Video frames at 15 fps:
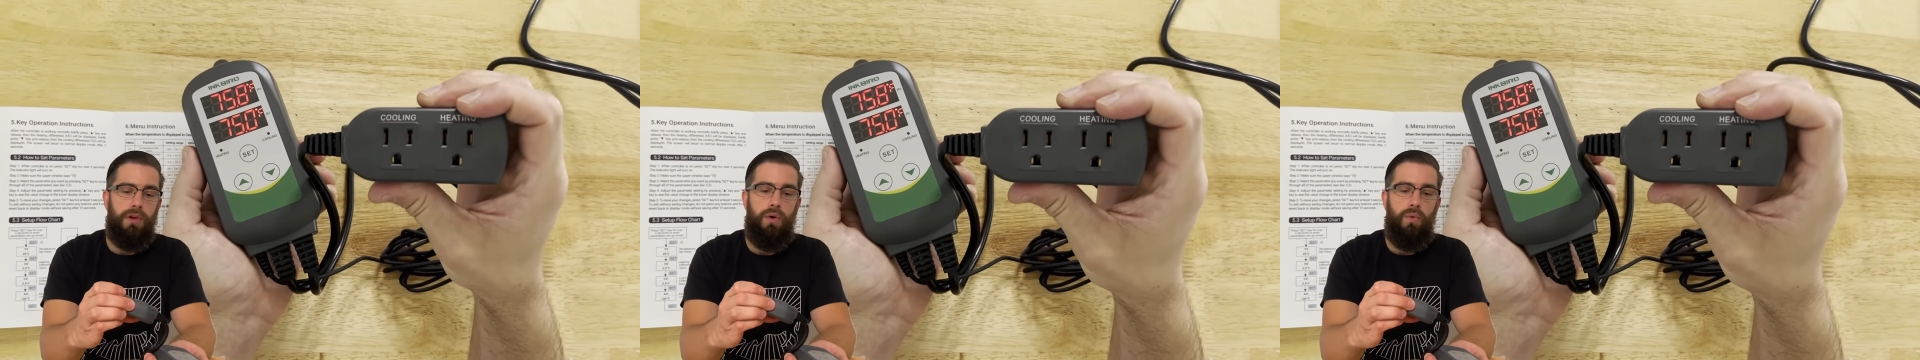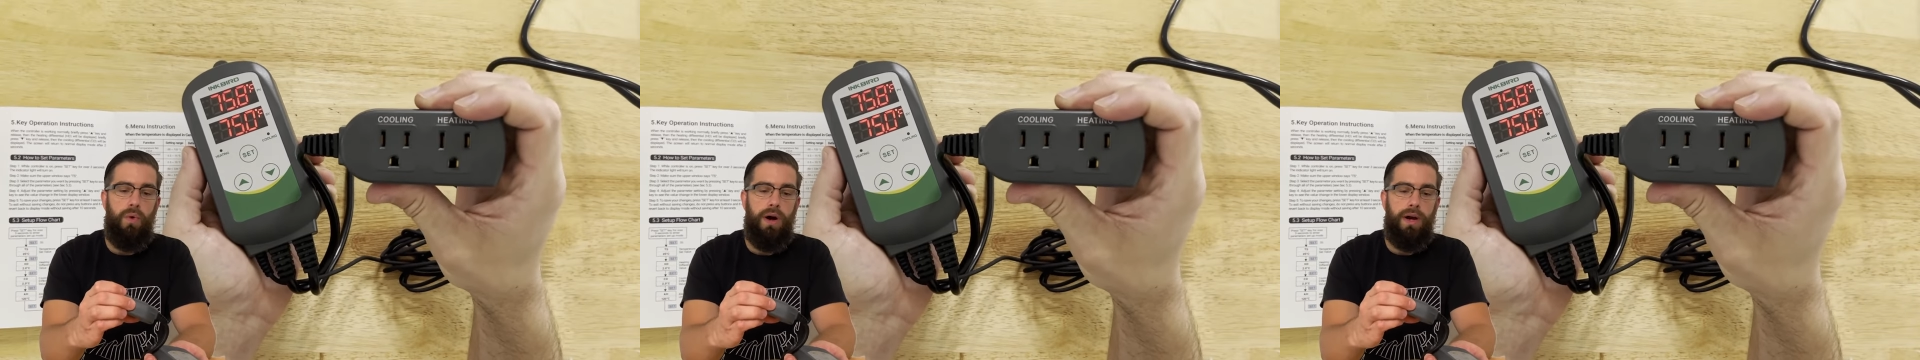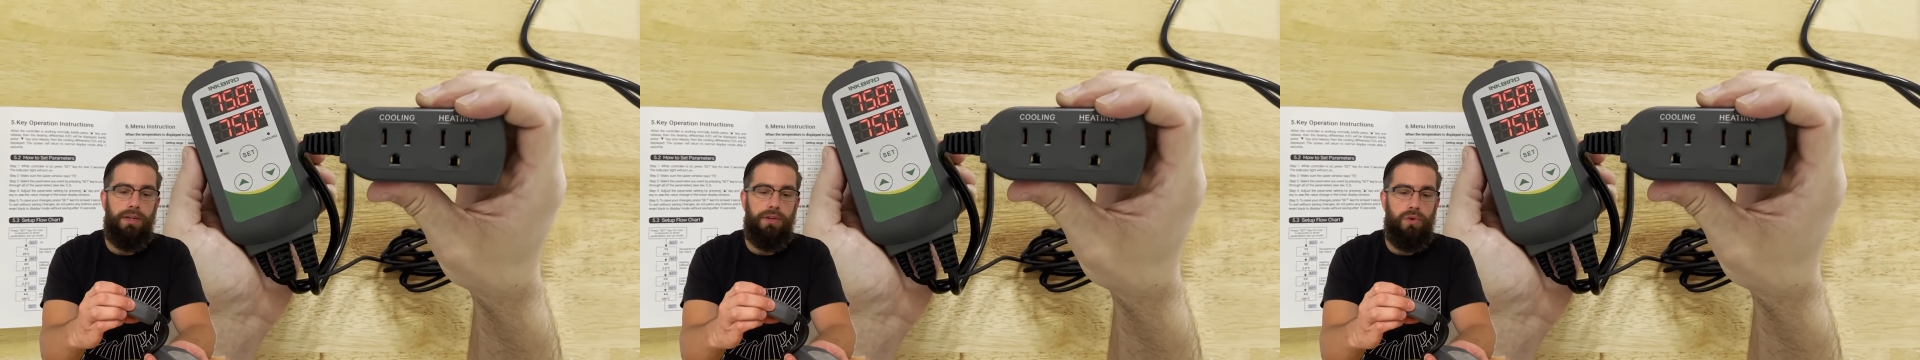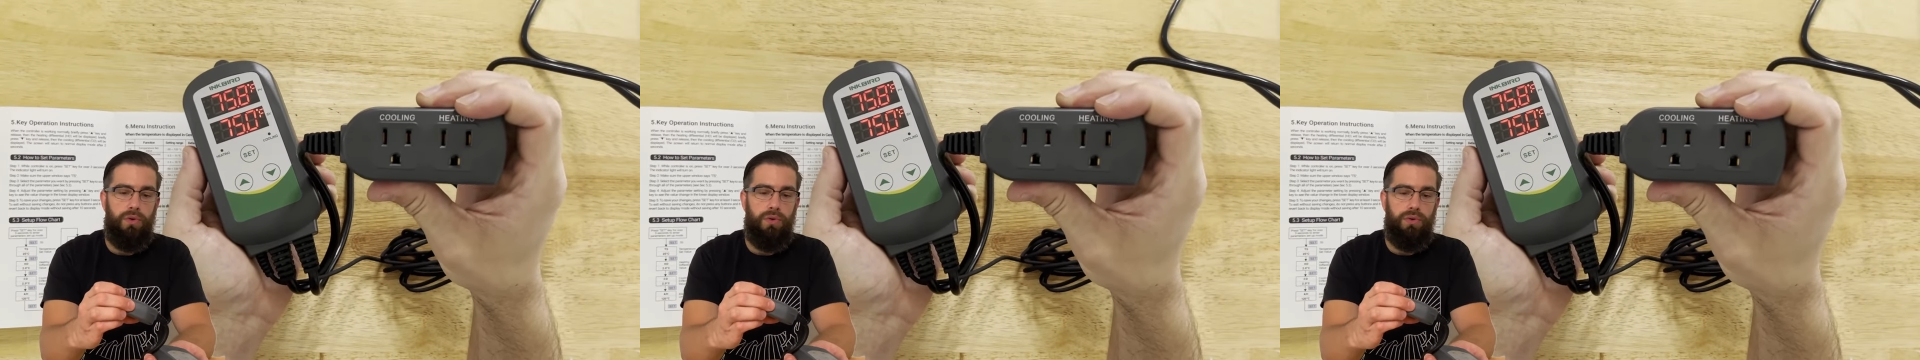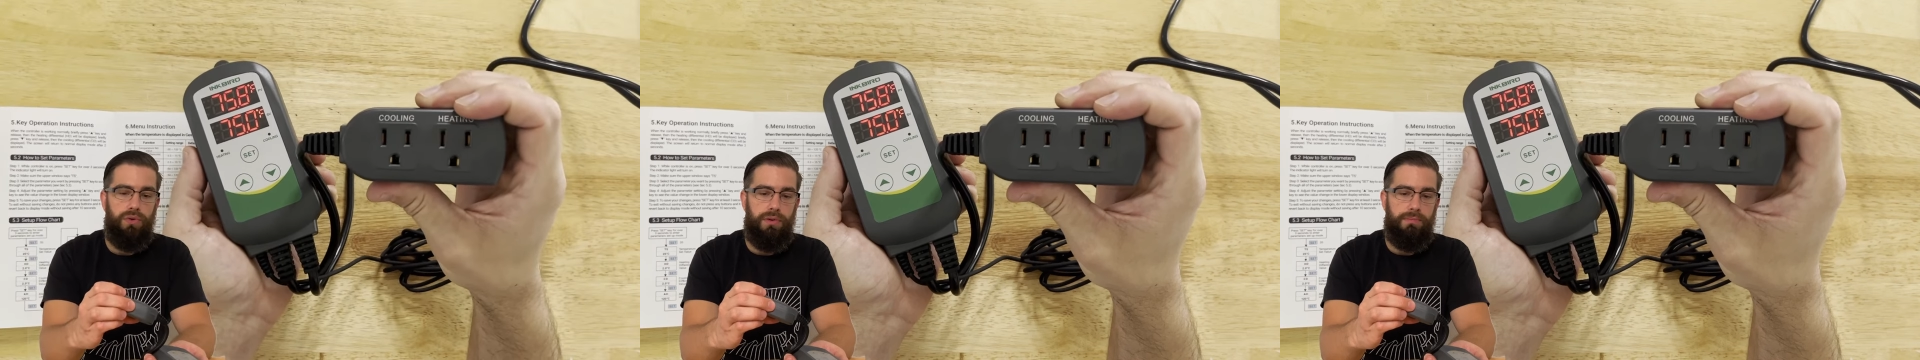a wine
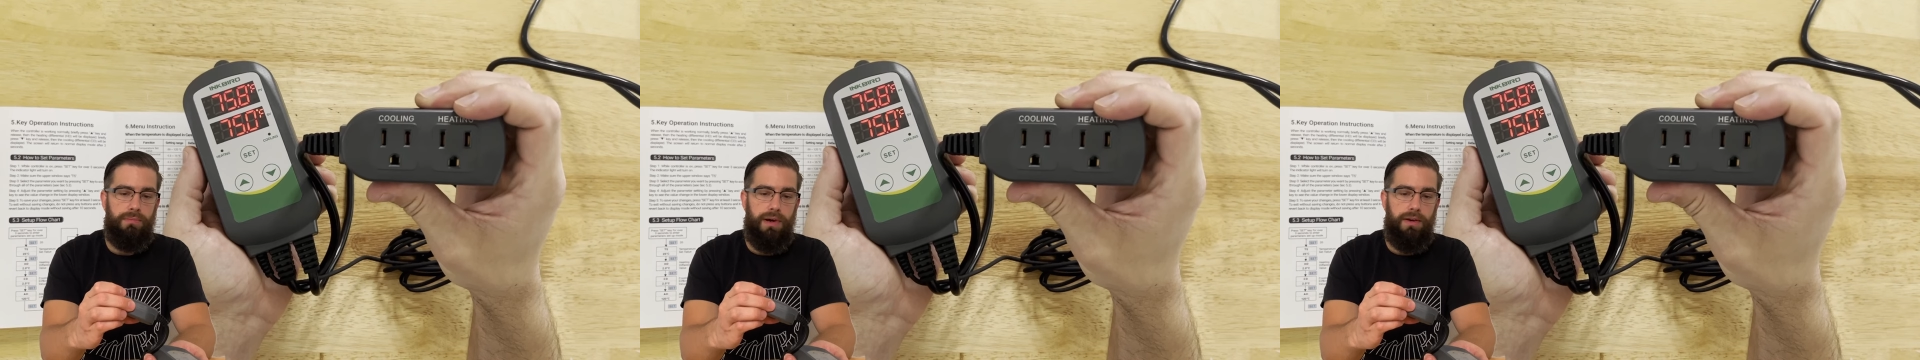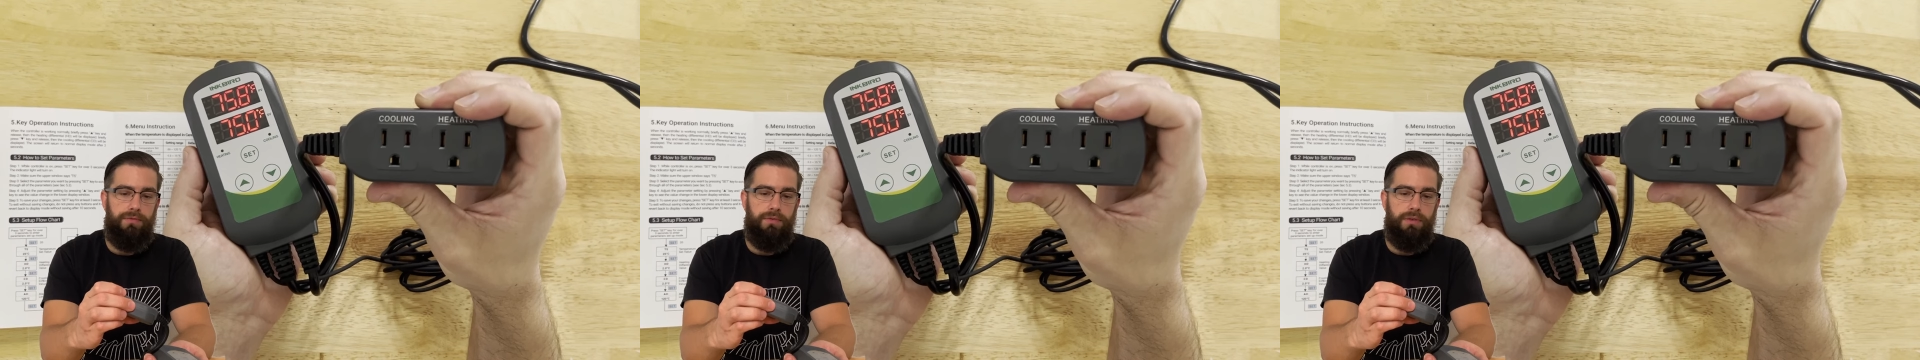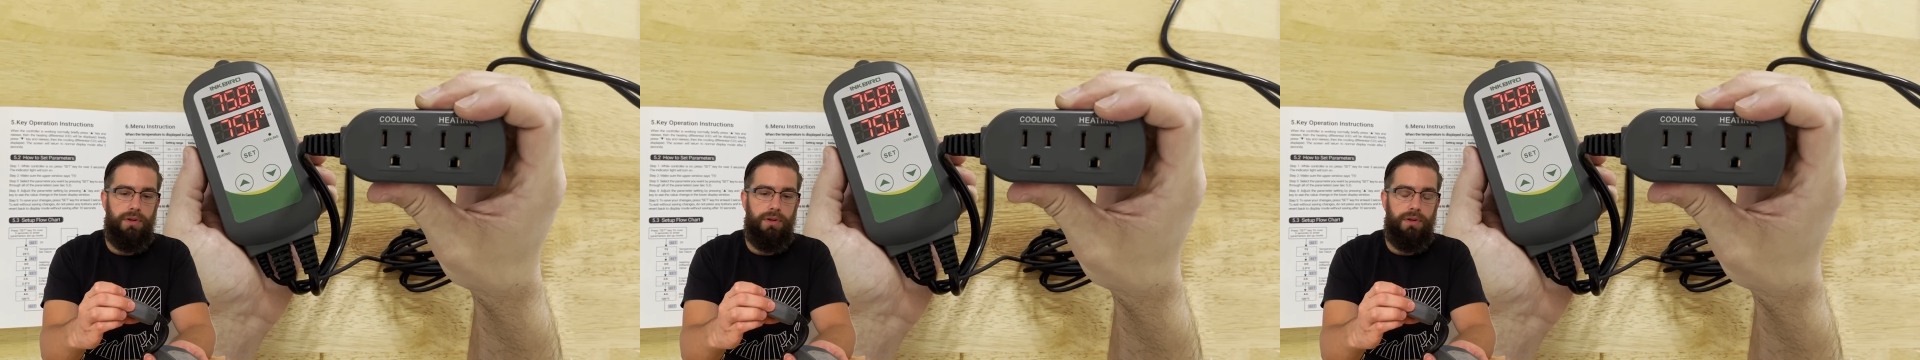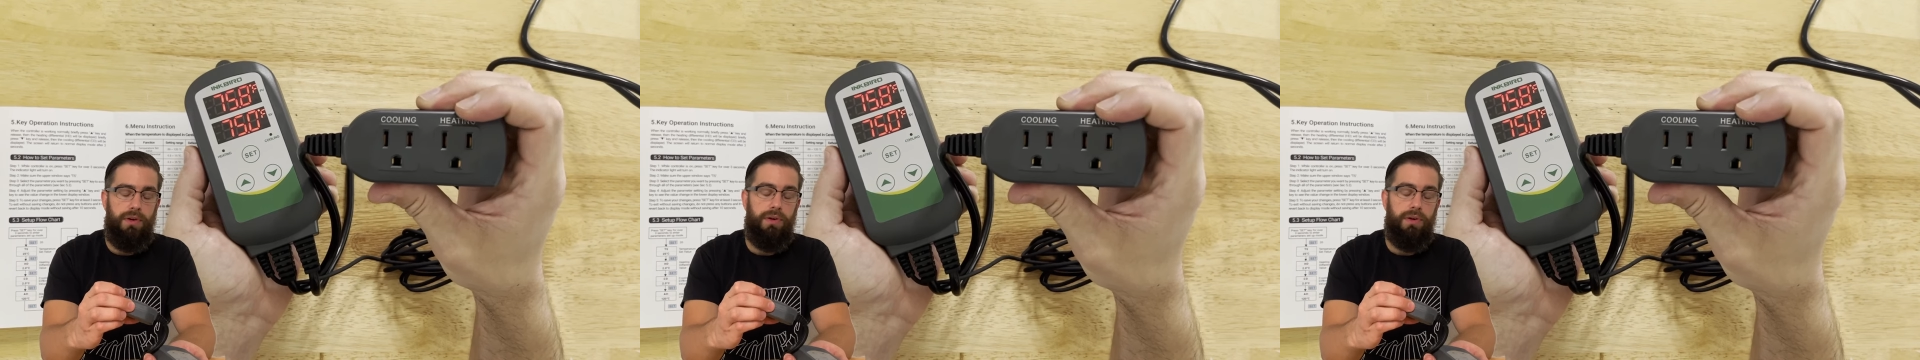cooler in my frit